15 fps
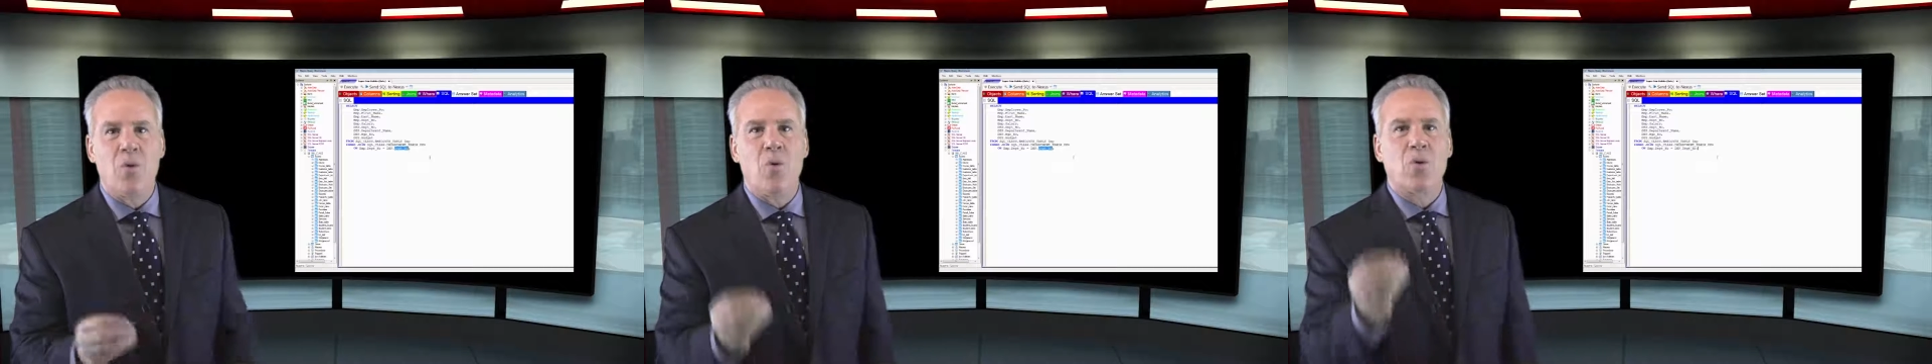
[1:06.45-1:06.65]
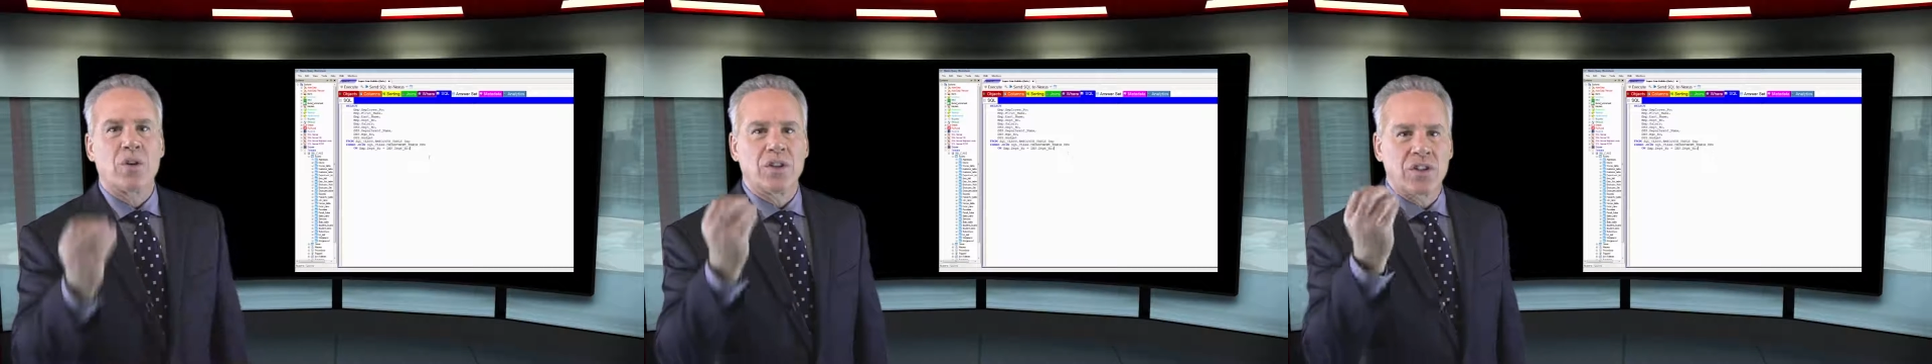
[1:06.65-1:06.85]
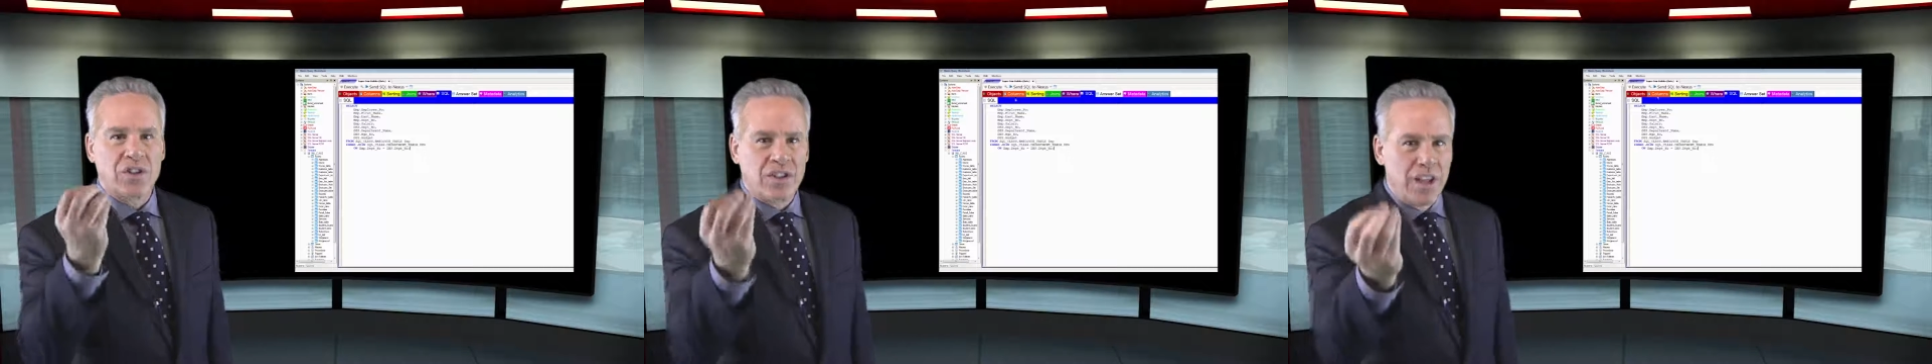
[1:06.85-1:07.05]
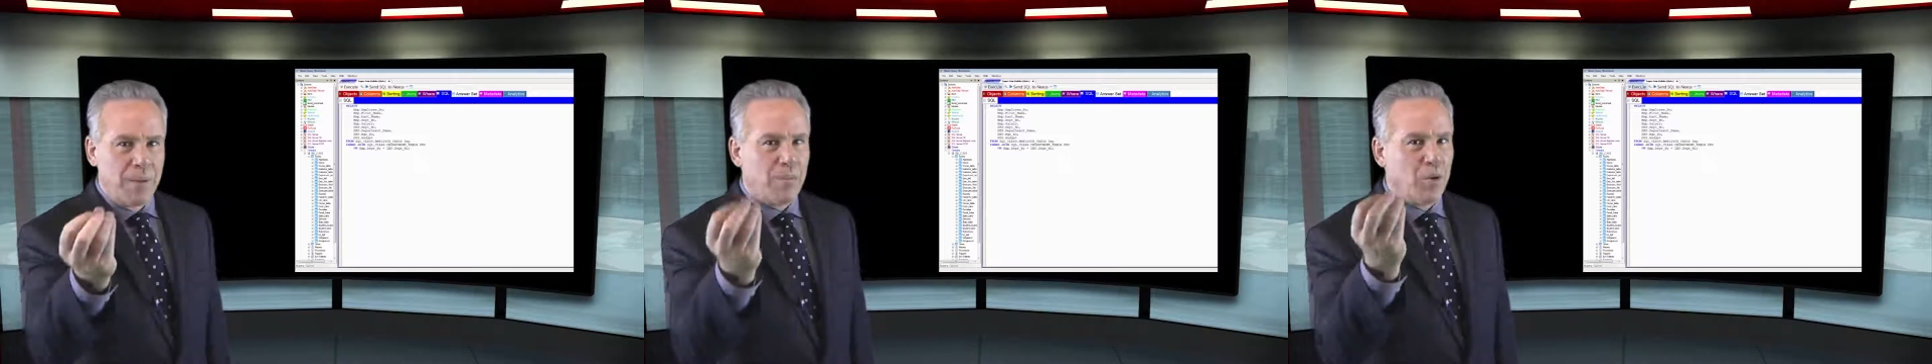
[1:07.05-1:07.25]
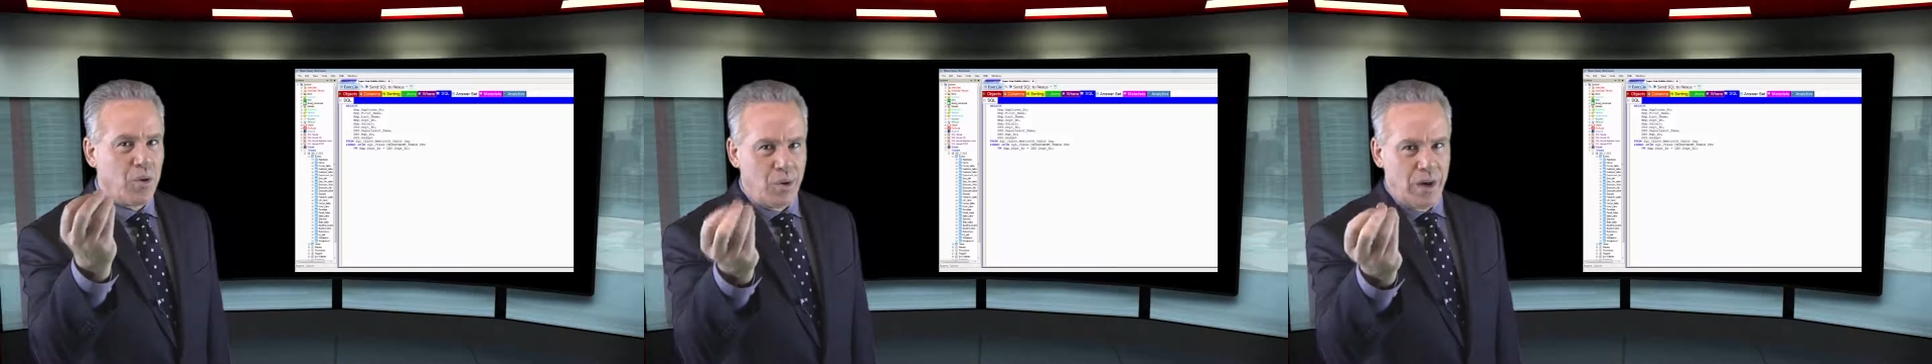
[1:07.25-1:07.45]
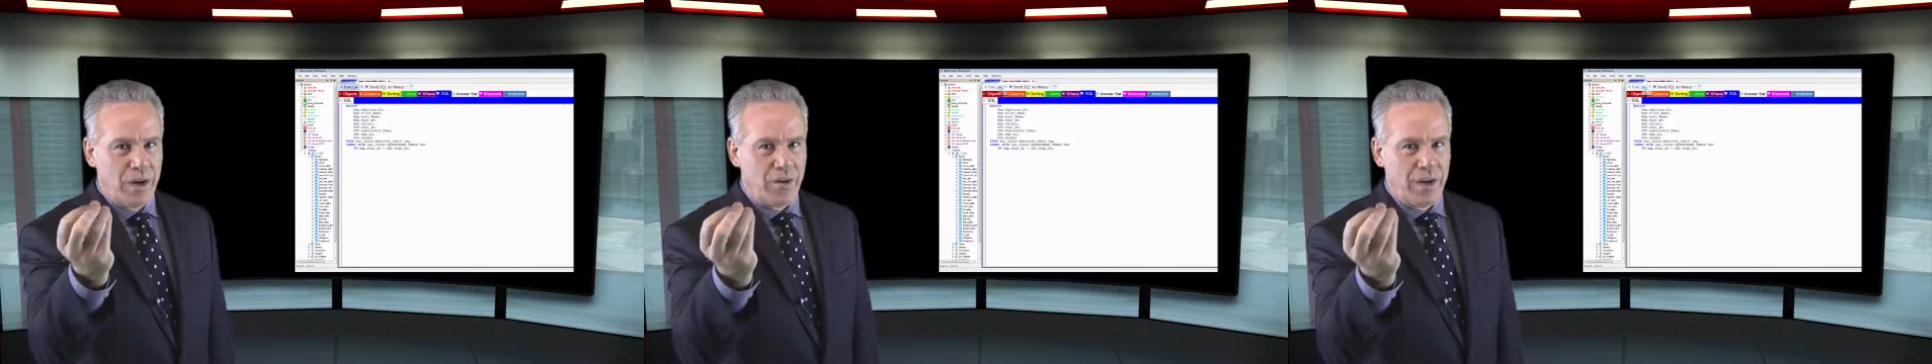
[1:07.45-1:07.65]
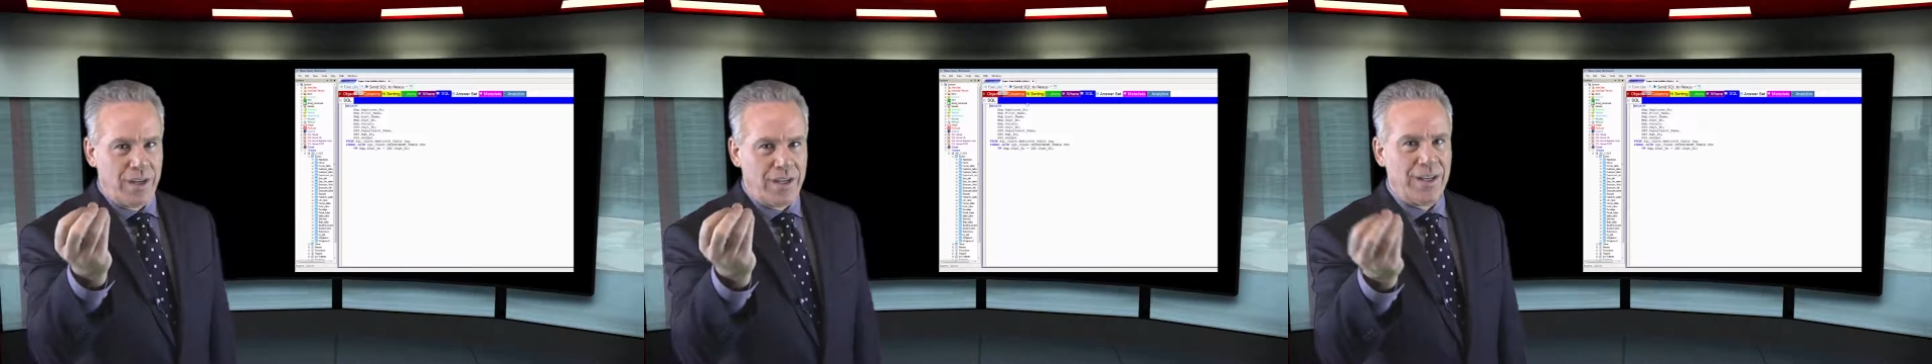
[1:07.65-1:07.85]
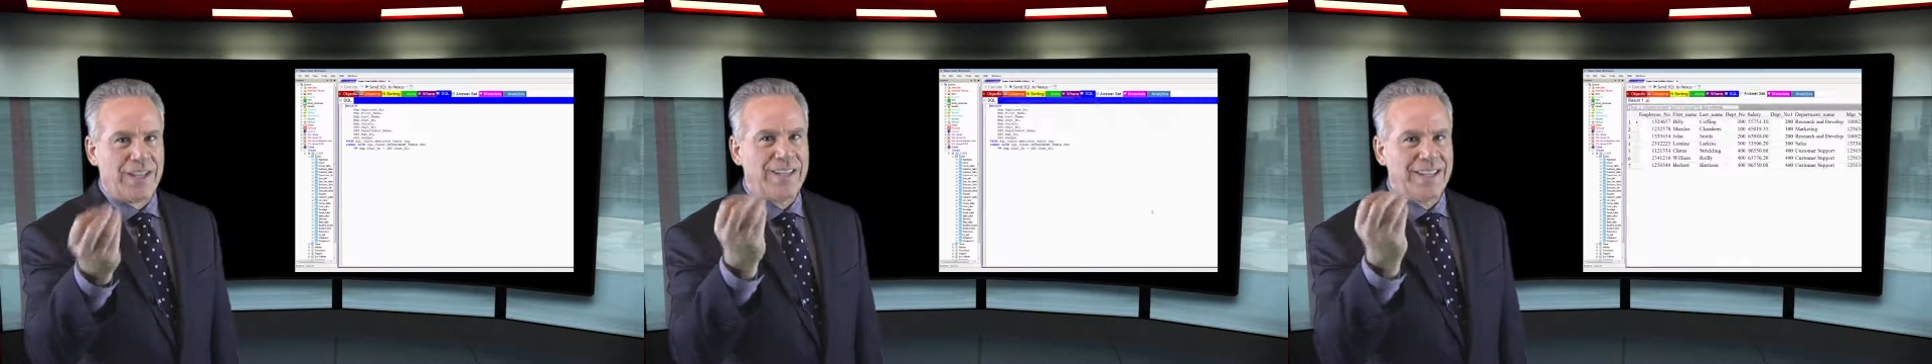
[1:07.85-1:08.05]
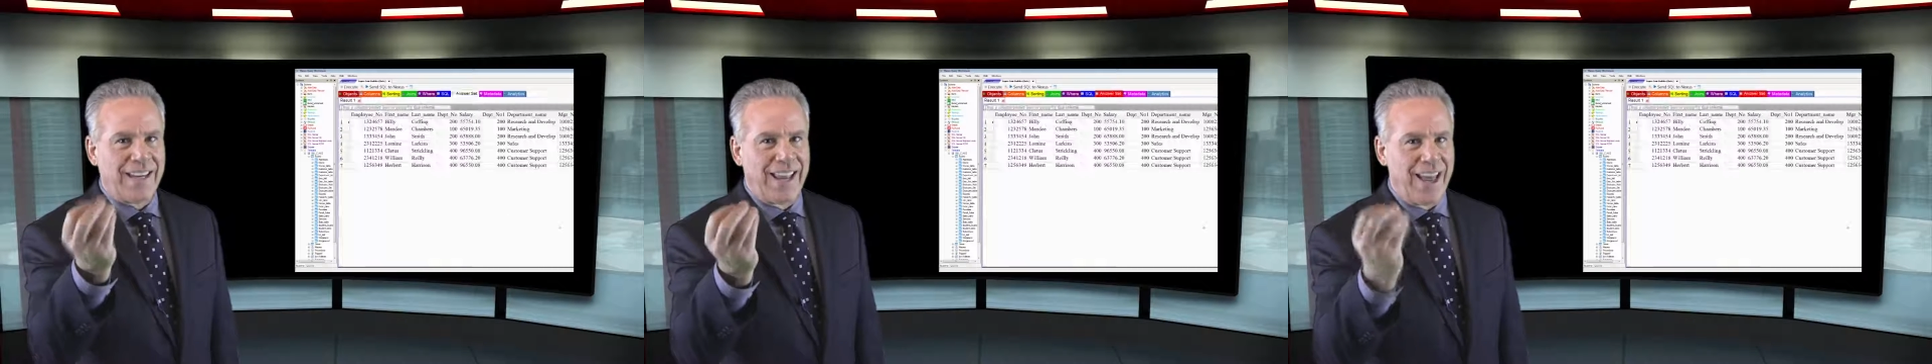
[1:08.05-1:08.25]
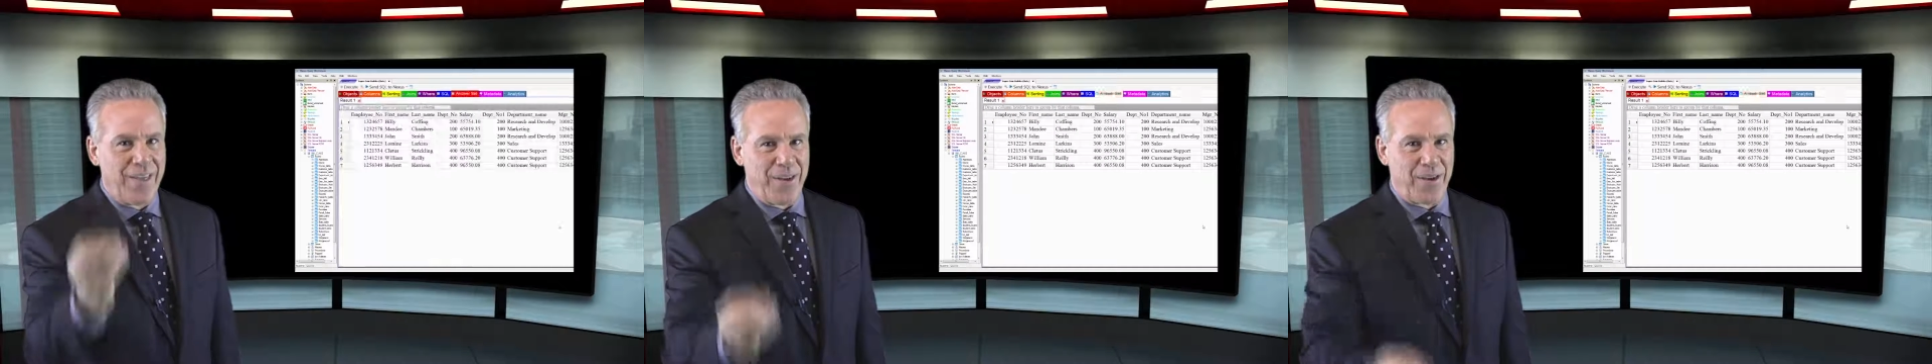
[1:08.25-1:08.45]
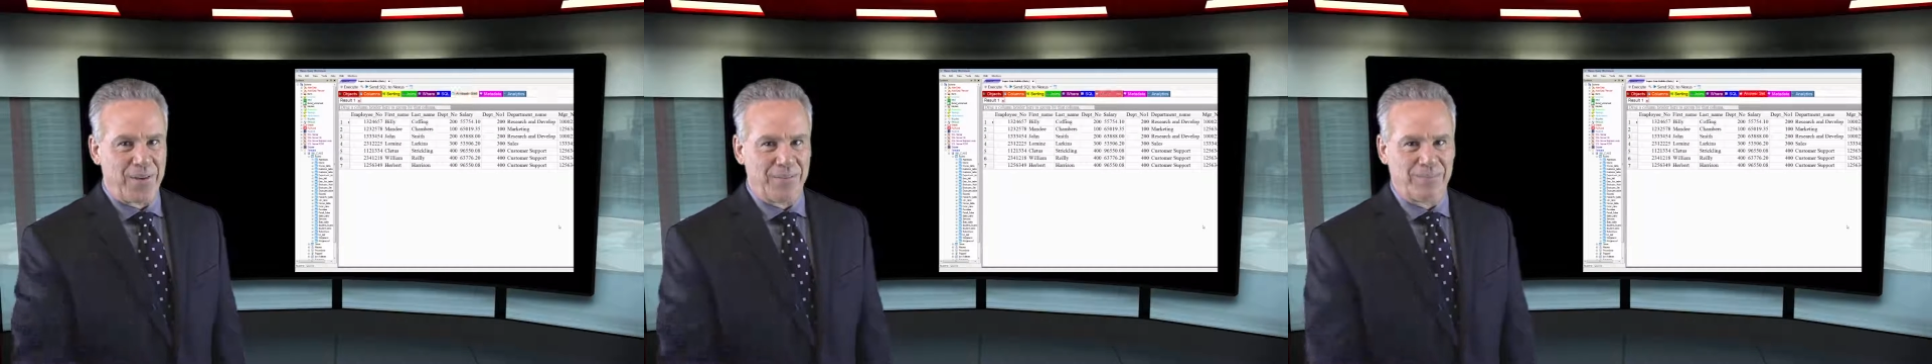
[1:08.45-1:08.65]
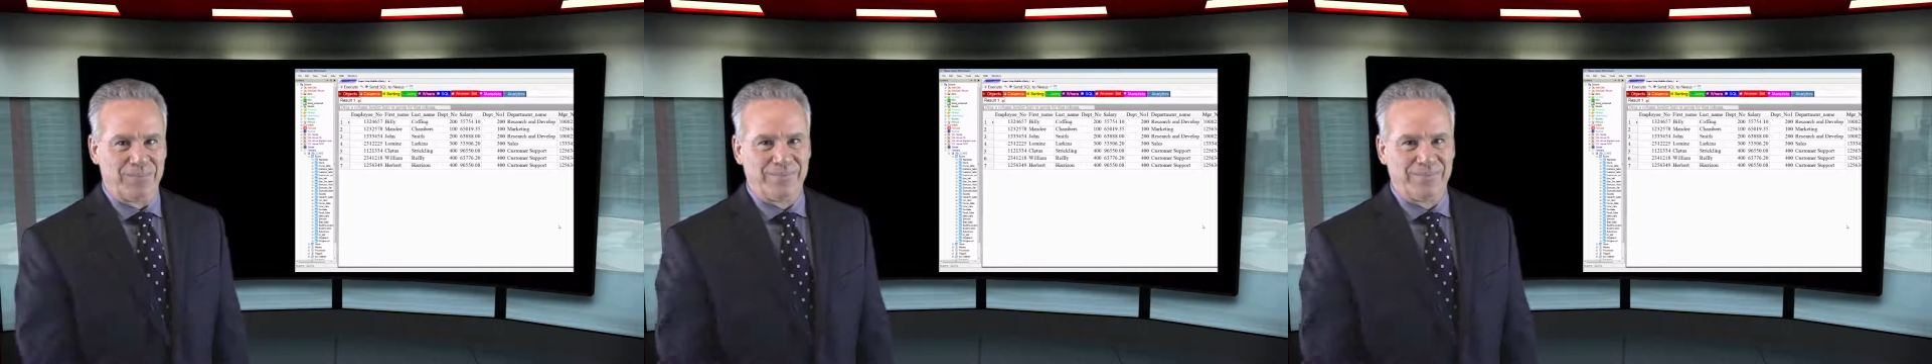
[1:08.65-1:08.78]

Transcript: or subqueried together.